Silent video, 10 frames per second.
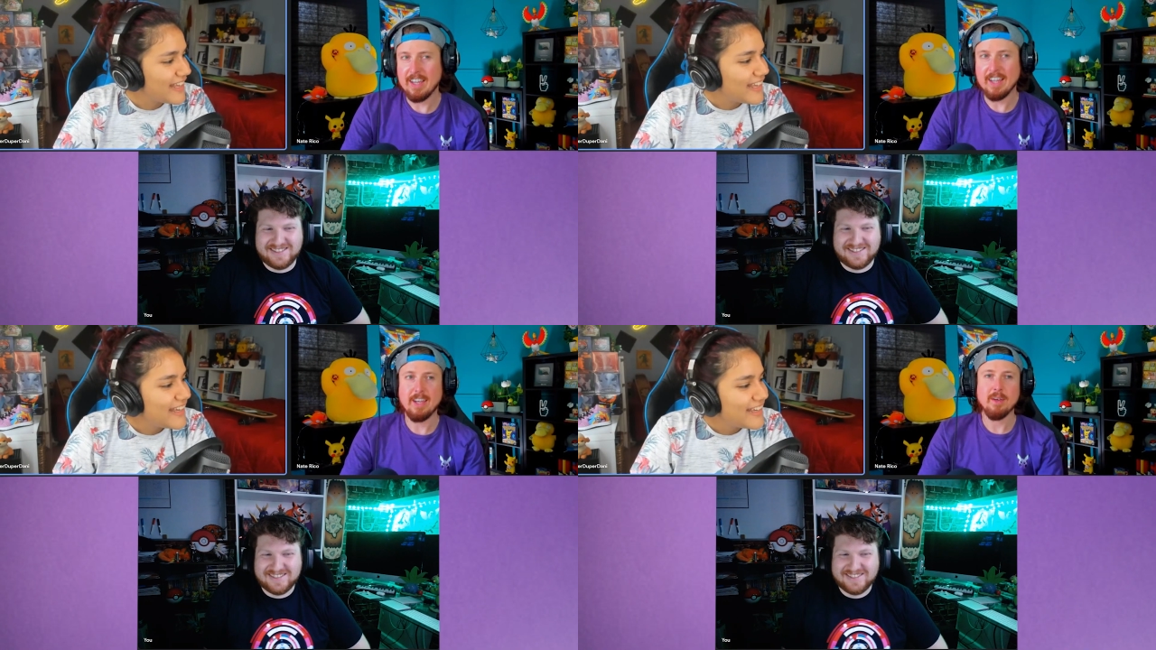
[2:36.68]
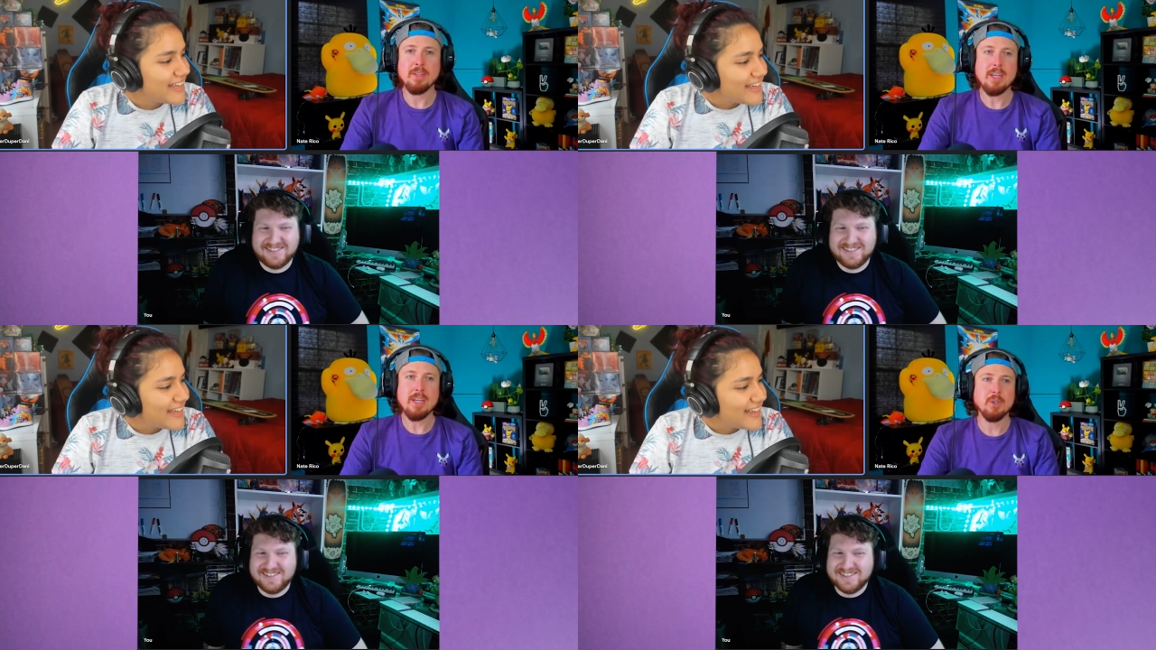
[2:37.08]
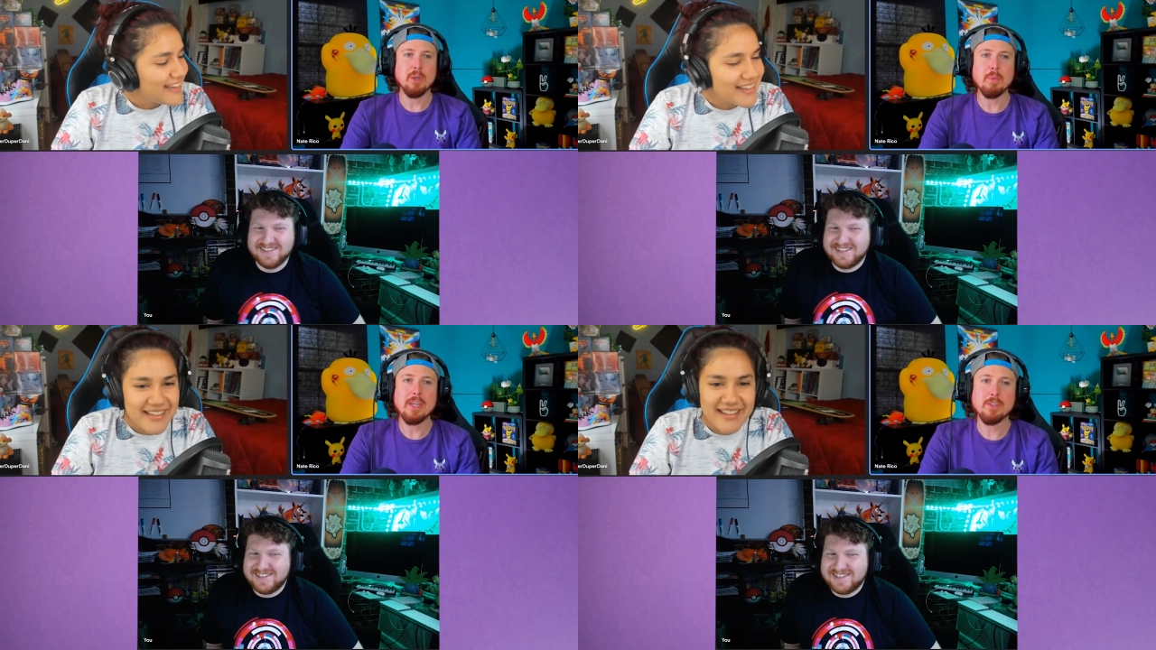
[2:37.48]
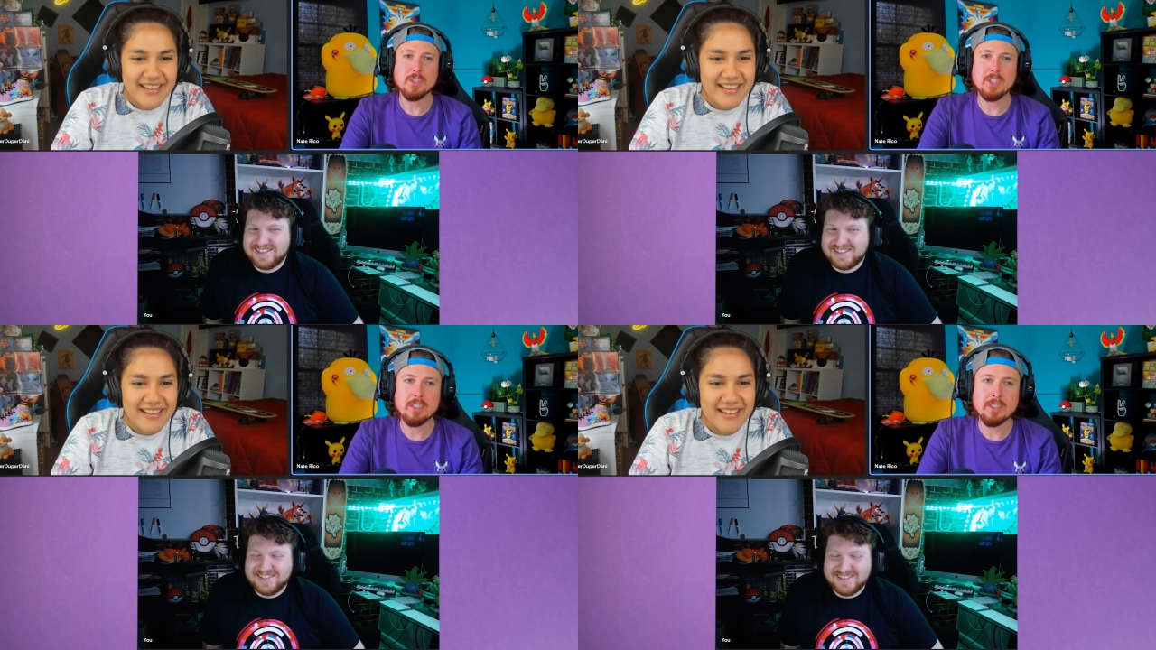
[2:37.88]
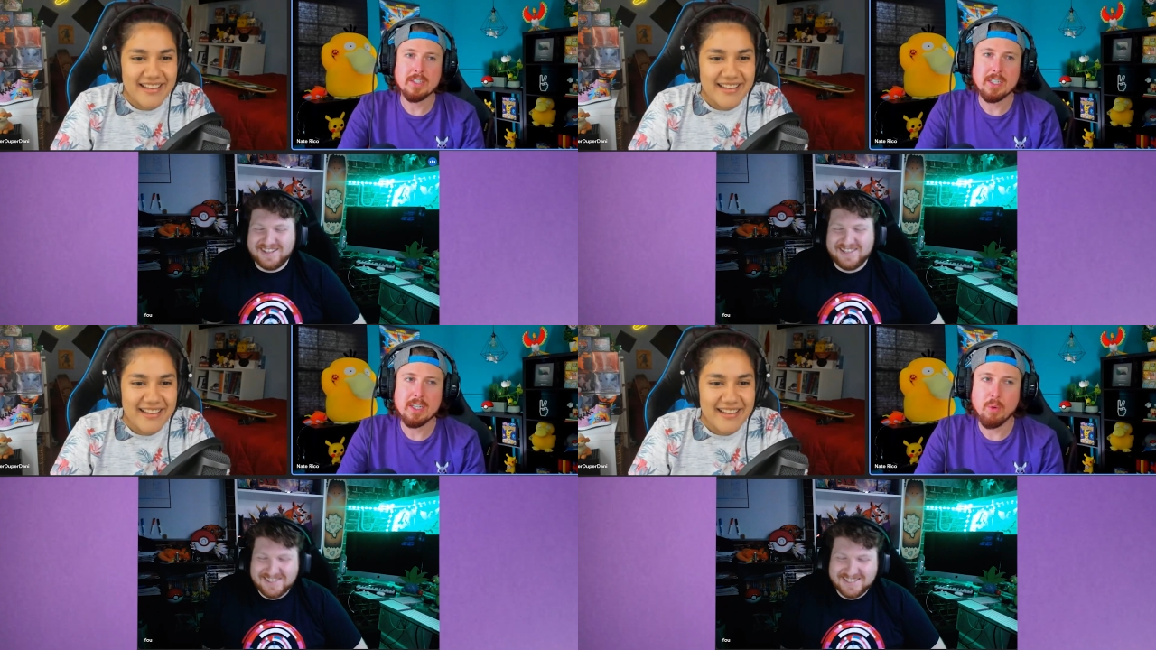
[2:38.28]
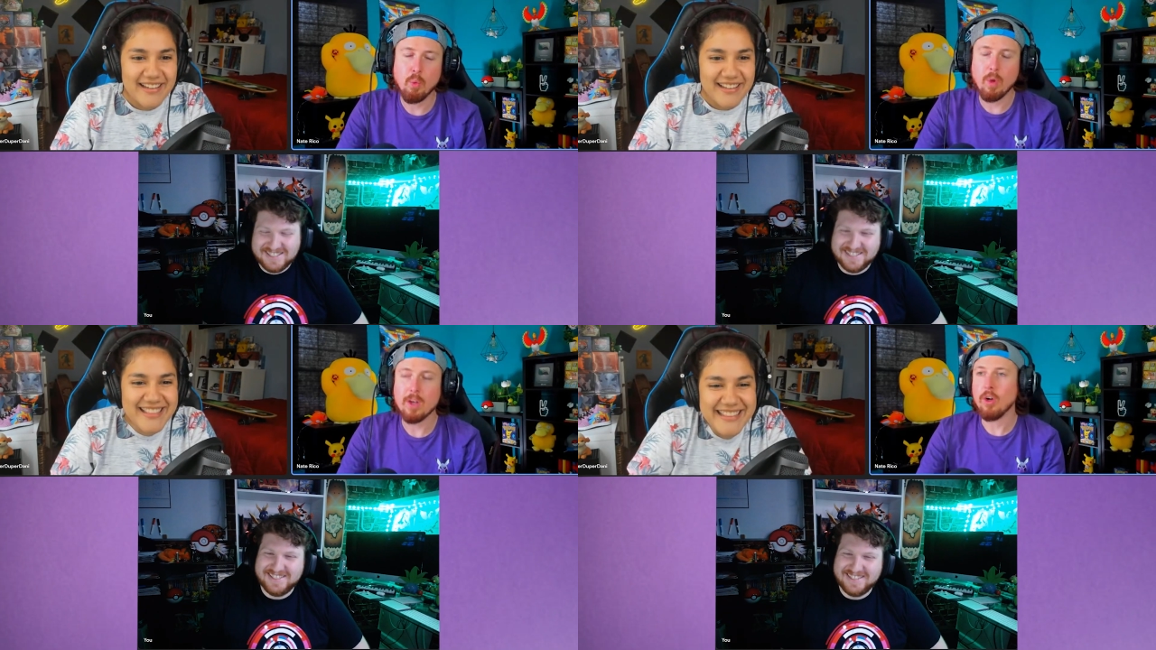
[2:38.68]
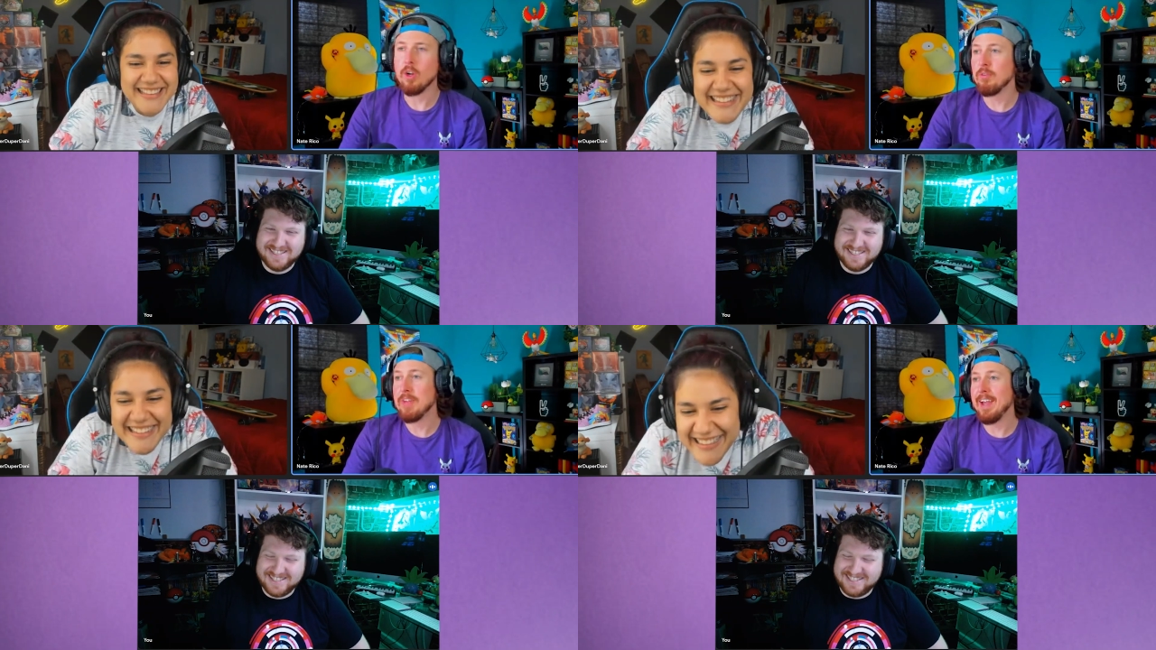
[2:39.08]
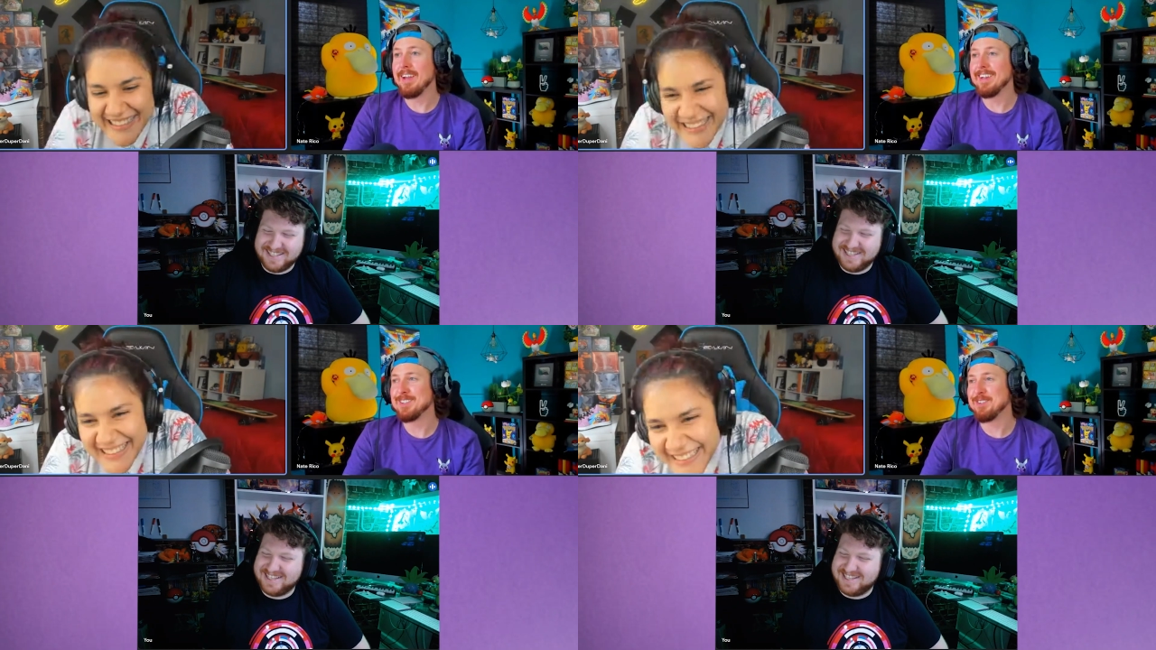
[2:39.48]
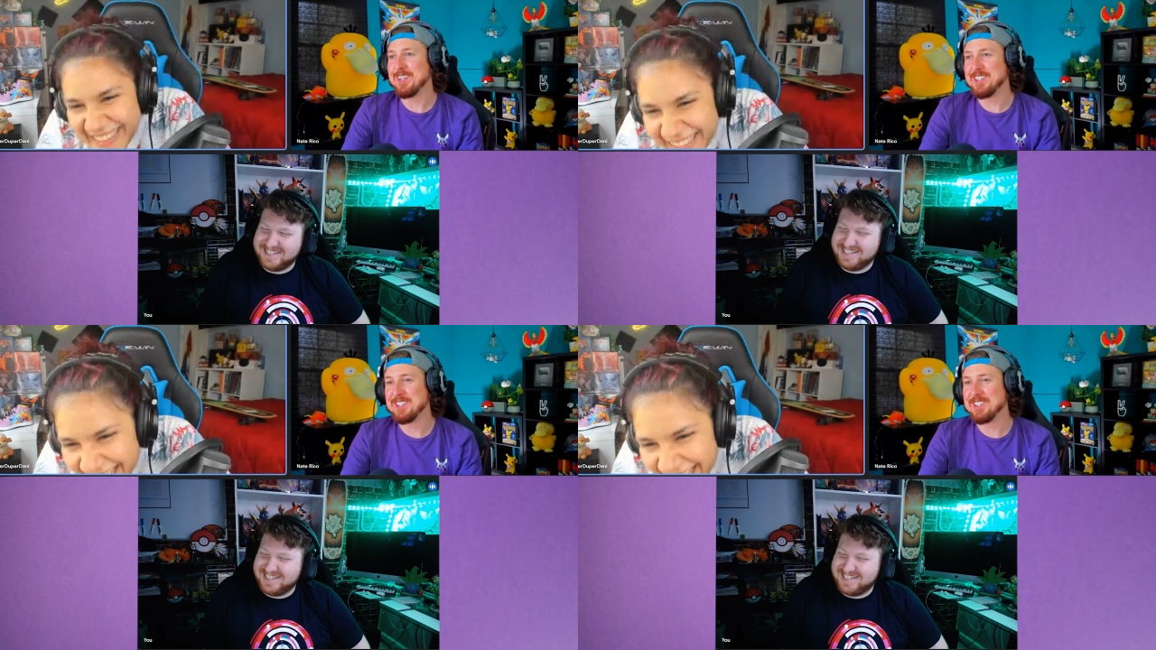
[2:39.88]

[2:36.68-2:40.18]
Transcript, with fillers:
Speaker 1: Uh, yeah, so it'll be interesting to see what all of that is going